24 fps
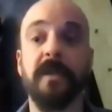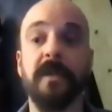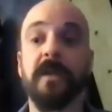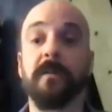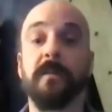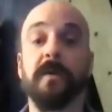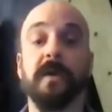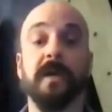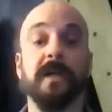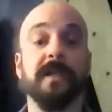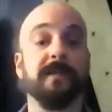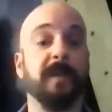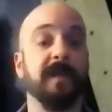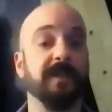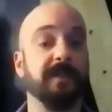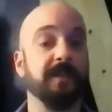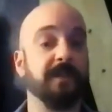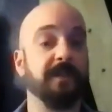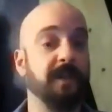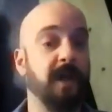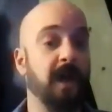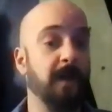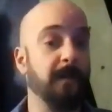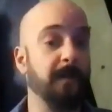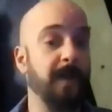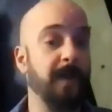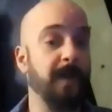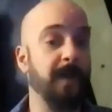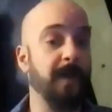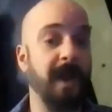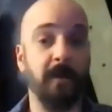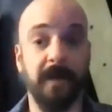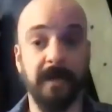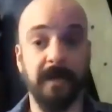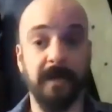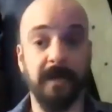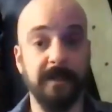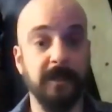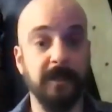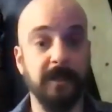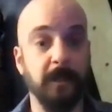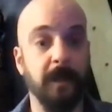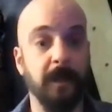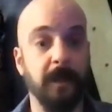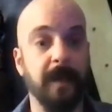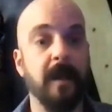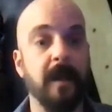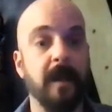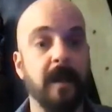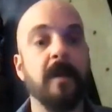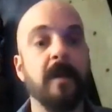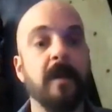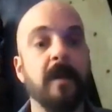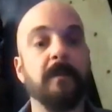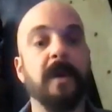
You can put as much thought power into it,